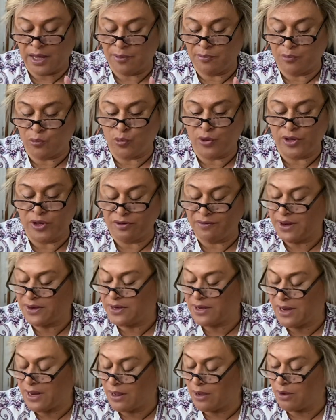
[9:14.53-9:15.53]
where you're at
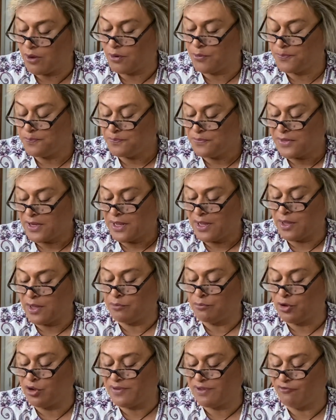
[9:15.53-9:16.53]
now and
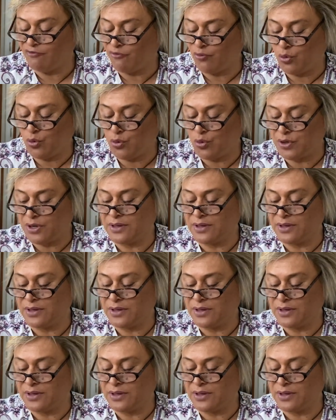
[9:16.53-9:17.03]
moving forward.